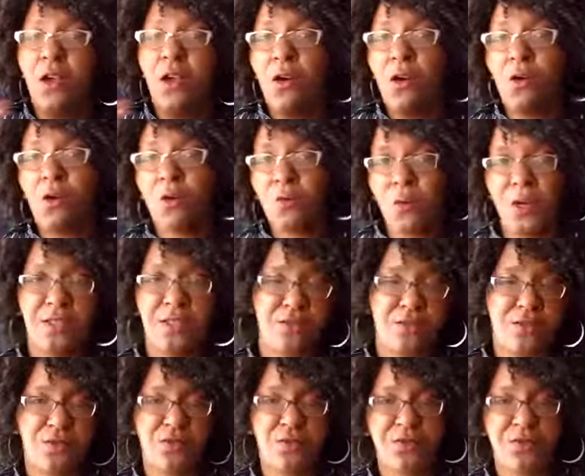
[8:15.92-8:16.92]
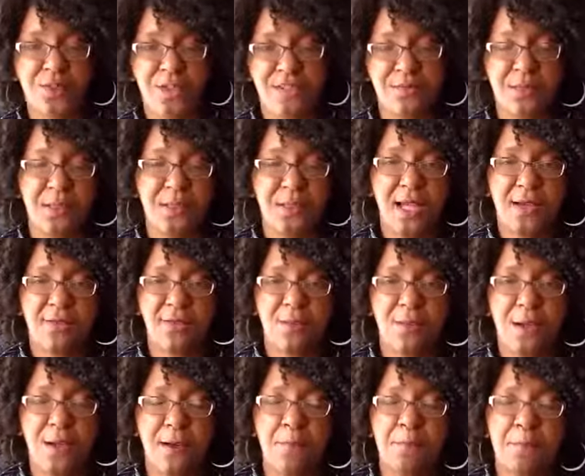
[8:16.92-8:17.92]
or what to do your Facebook Lives
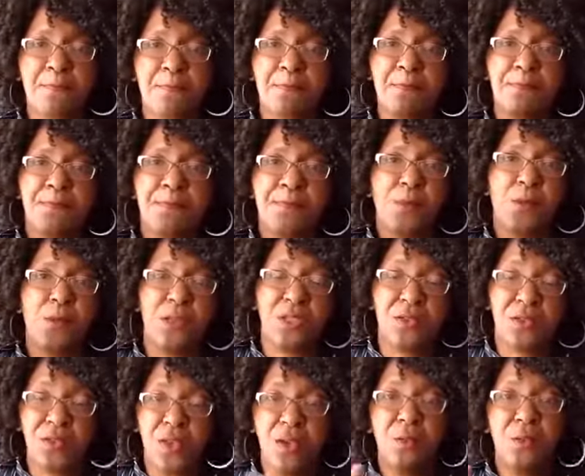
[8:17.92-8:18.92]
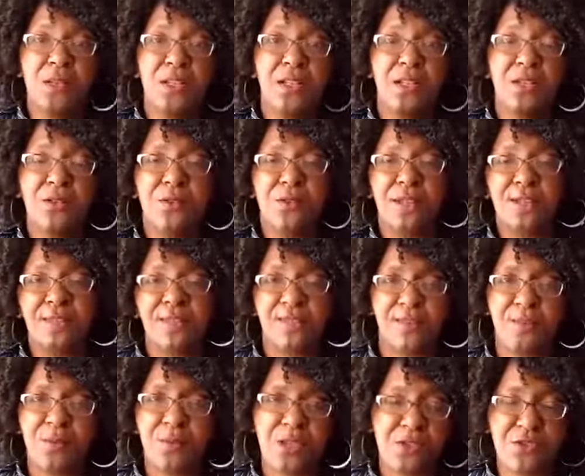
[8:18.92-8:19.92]
about. What you don't want to do is
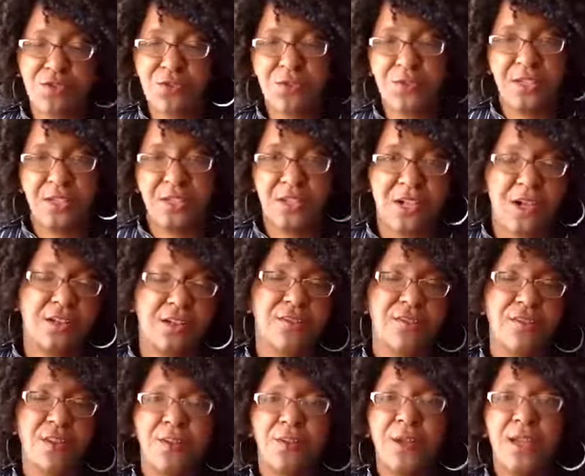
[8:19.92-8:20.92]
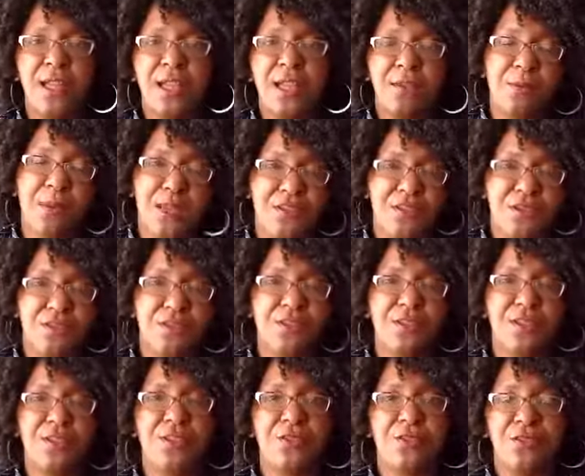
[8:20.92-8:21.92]
just be shooting in the dark. So make sure
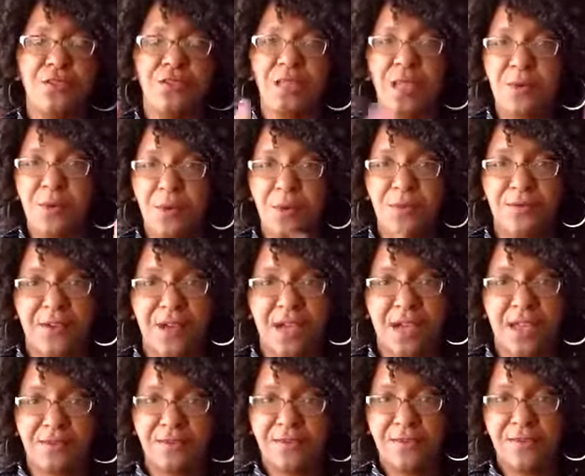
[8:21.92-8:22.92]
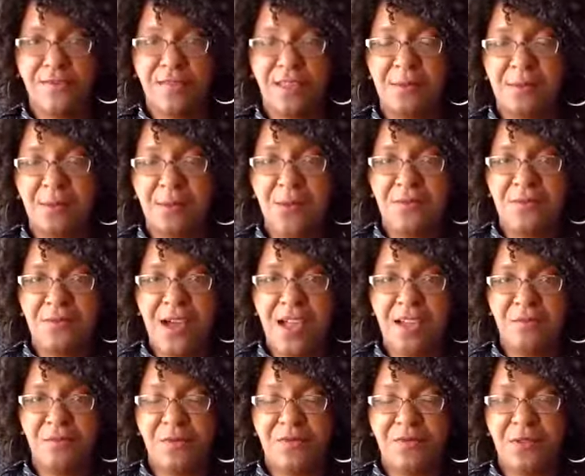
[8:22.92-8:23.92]
that you do that 0.5, step
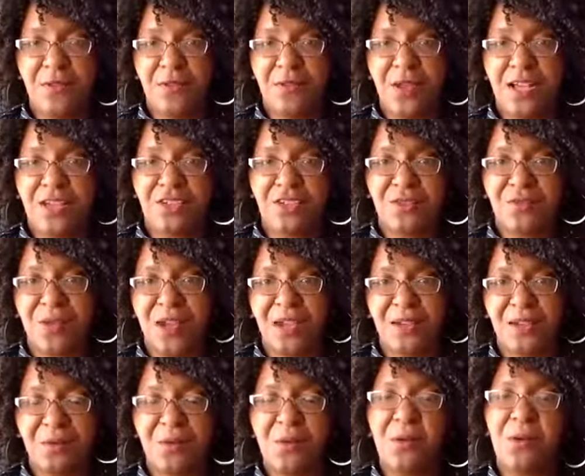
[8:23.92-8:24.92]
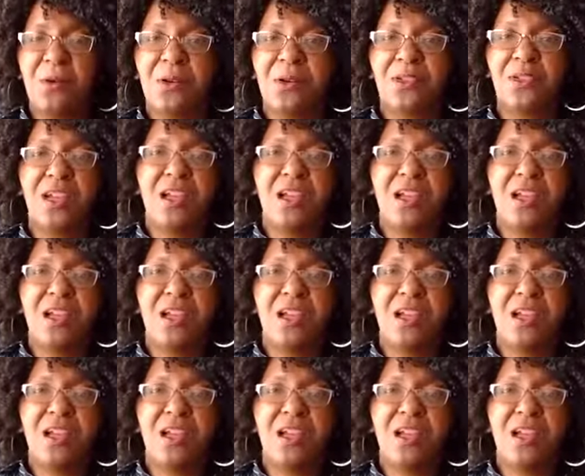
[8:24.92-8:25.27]
0.5 before you actually write or record.